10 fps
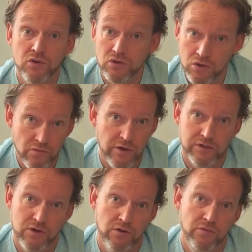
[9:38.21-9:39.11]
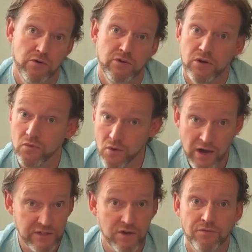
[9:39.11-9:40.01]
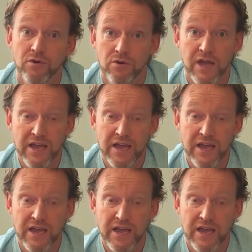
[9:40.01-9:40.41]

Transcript: you know where it's gone wrong, you know why it's gone wrong,